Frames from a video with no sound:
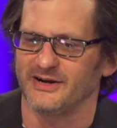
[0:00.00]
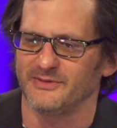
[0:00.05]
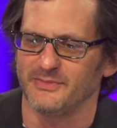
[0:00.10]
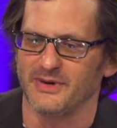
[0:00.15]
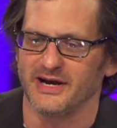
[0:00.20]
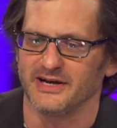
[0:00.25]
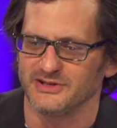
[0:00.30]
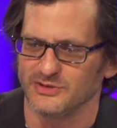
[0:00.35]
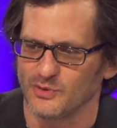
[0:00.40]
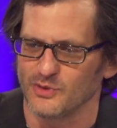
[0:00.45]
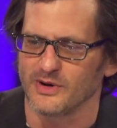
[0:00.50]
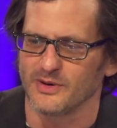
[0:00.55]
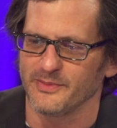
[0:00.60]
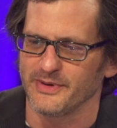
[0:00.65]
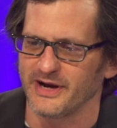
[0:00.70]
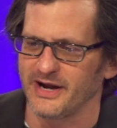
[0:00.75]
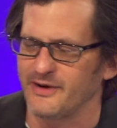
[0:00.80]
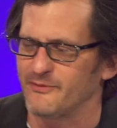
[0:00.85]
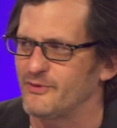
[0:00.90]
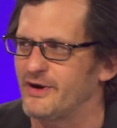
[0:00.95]
my dorm,
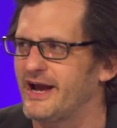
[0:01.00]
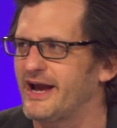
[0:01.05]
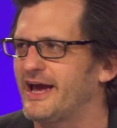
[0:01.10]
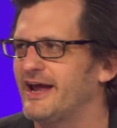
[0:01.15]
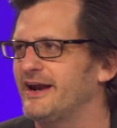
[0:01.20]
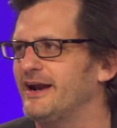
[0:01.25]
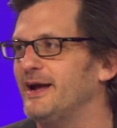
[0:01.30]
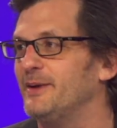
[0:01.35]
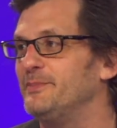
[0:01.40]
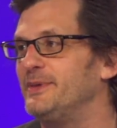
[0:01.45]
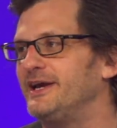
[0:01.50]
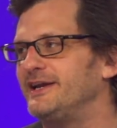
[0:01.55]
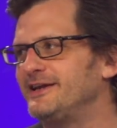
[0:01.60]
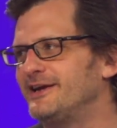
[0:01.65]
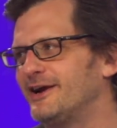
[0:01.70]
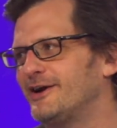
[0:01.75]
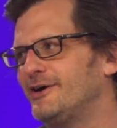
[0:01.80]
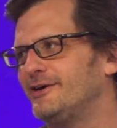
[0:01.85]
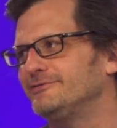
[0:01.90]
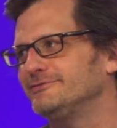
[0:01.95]
and I ran and I made
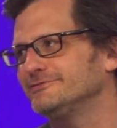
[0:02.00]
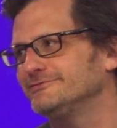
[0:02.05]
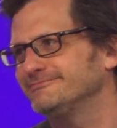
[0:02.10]
kickoff.